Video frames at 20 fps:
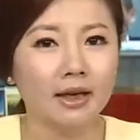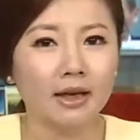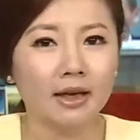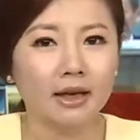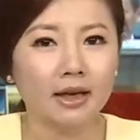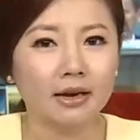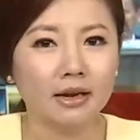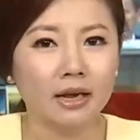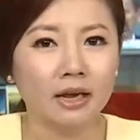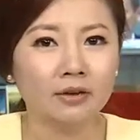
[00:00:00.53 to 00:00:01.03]

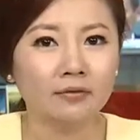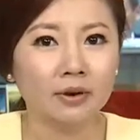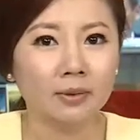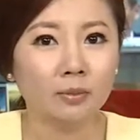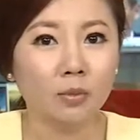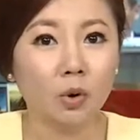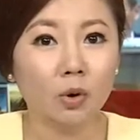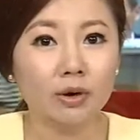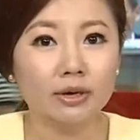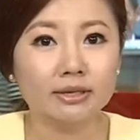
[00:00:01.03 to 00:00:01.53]
And
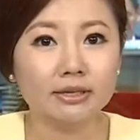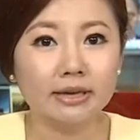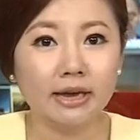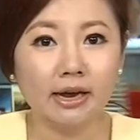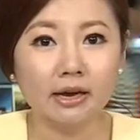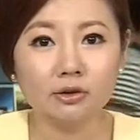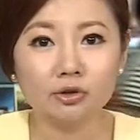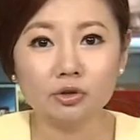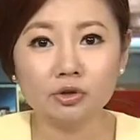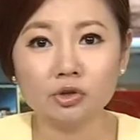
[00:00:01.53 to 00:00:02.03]
even more
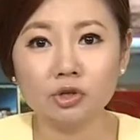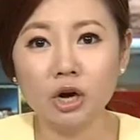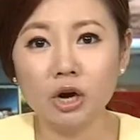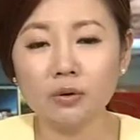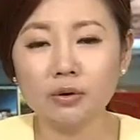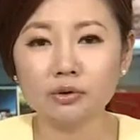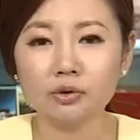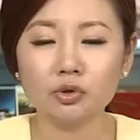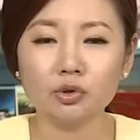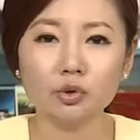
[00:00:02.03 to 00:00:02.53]
sanctions
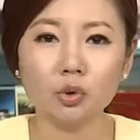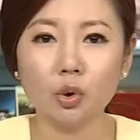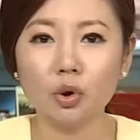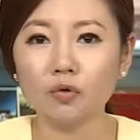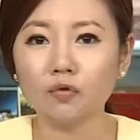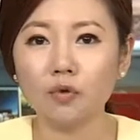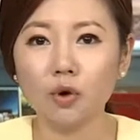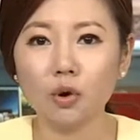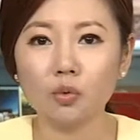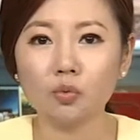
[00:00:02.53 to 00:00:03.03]
are in
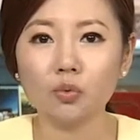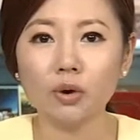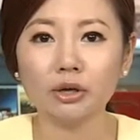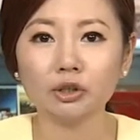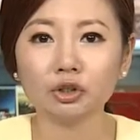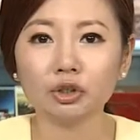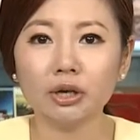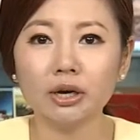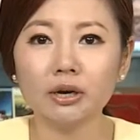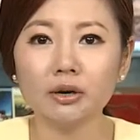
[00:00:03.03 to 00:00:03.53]
store for
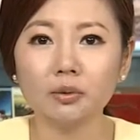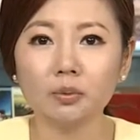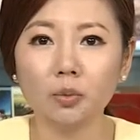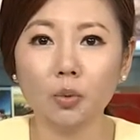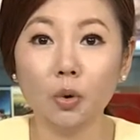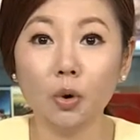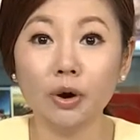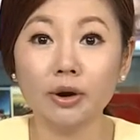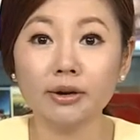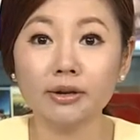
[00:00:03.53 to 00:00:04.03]
Russia,
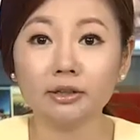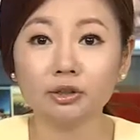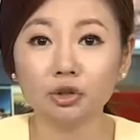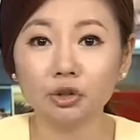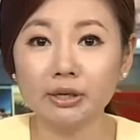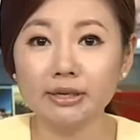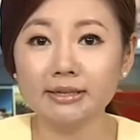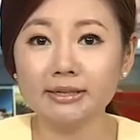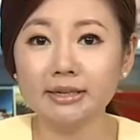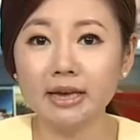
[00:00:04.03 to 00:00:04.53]
warned
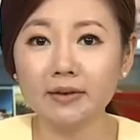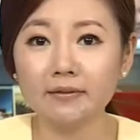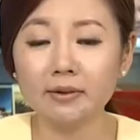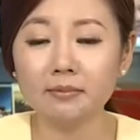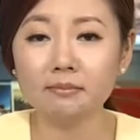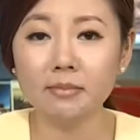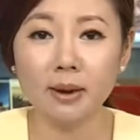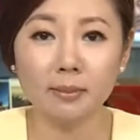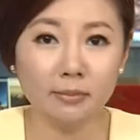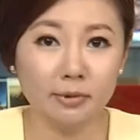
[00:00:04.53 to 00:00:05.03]

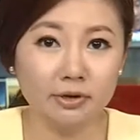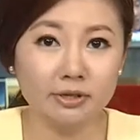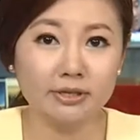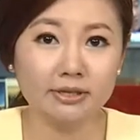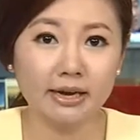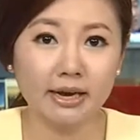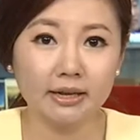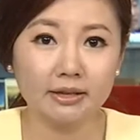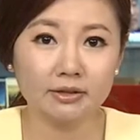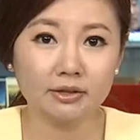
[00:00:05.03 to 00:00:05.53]
G7 member
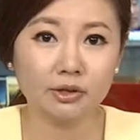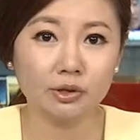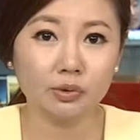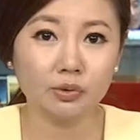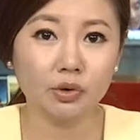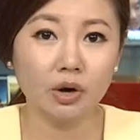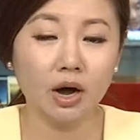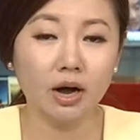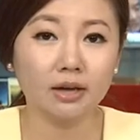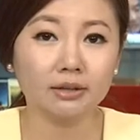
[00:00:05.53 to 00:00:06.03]
states
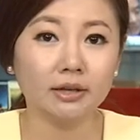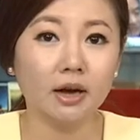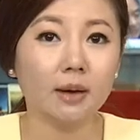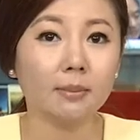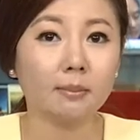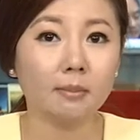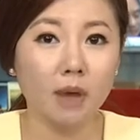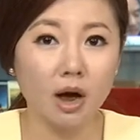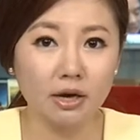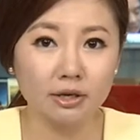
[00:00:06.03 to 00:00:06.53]
who called
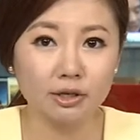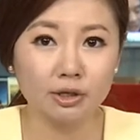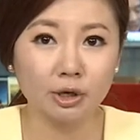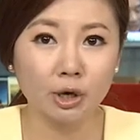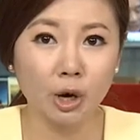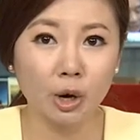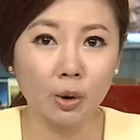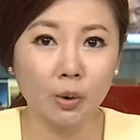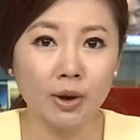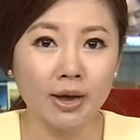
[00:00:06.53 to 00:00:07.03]
on
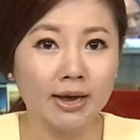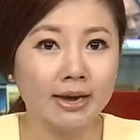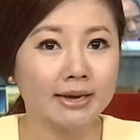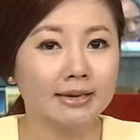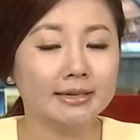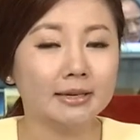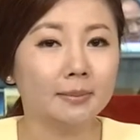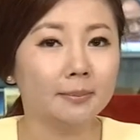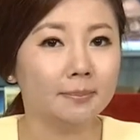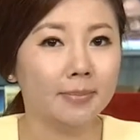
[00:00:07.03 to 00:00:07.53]
Moscow
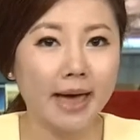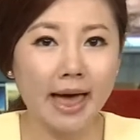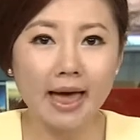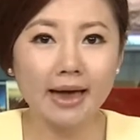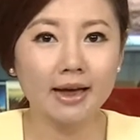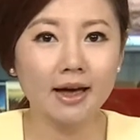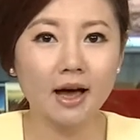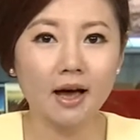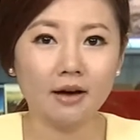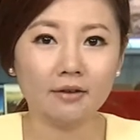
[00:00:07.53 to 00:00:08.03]
to
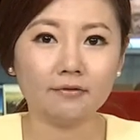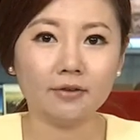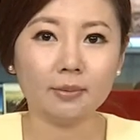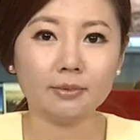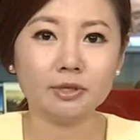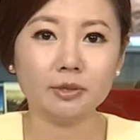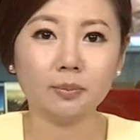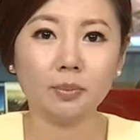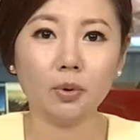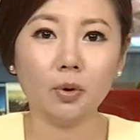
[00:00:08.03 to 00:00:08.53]
back off
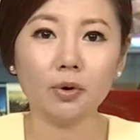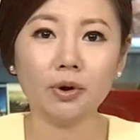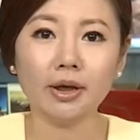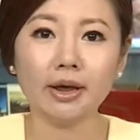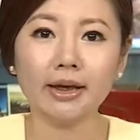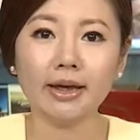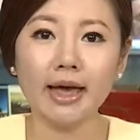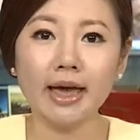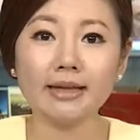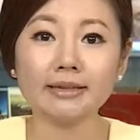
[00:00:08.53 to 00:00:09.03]
from
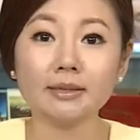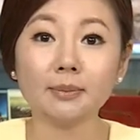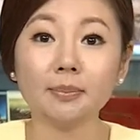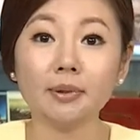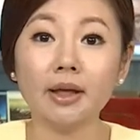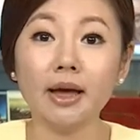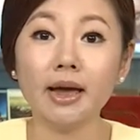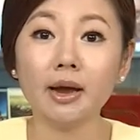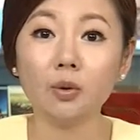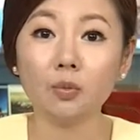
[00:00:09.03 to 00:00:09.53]
supporting and
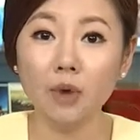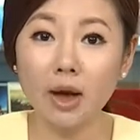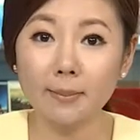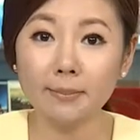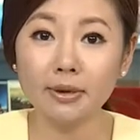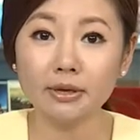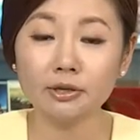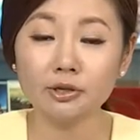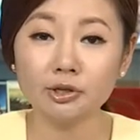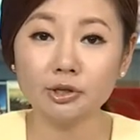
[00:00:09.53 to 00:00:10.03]
supplying
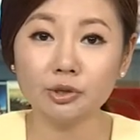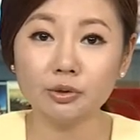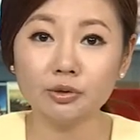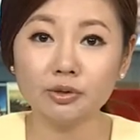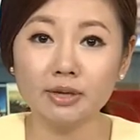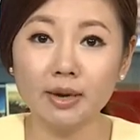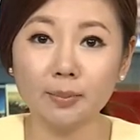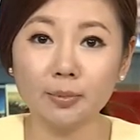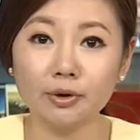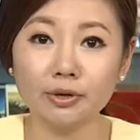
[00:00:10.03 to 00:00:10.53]
weapons to
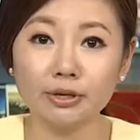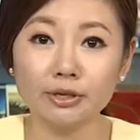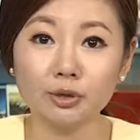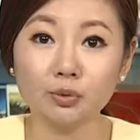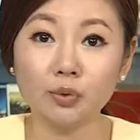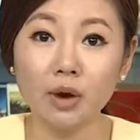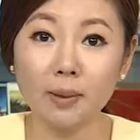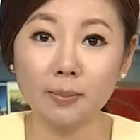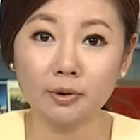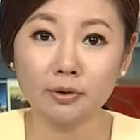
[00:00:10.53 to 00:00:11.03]

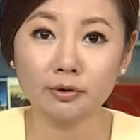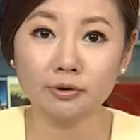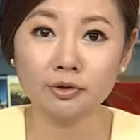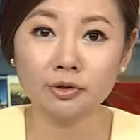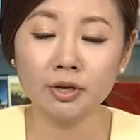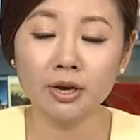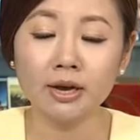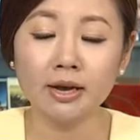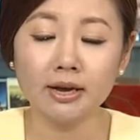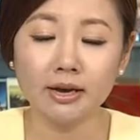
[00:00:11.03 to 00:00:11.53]
separatist
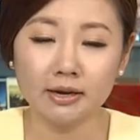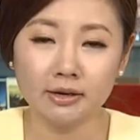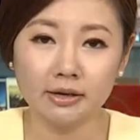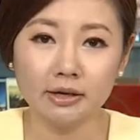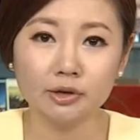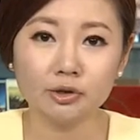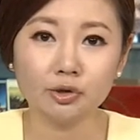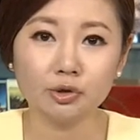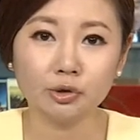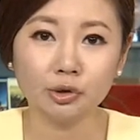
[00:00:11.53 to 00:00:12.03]
rebels in
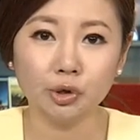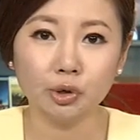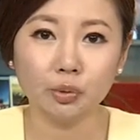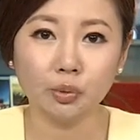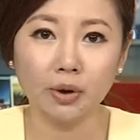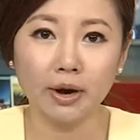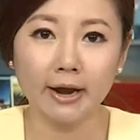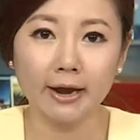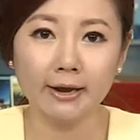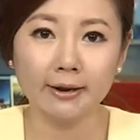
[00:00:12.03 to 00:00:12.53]
eastern
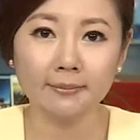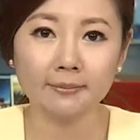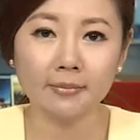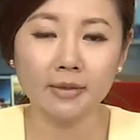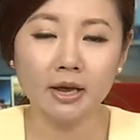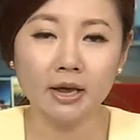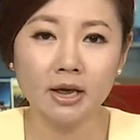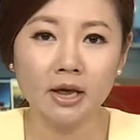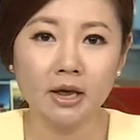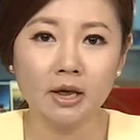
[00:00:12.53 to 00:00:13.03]
Ukraine.
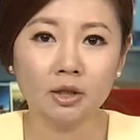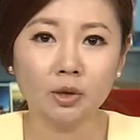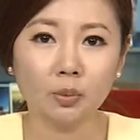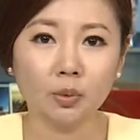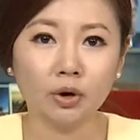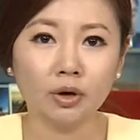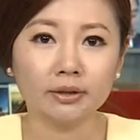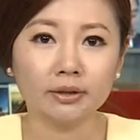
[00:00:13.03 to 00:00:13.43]
The world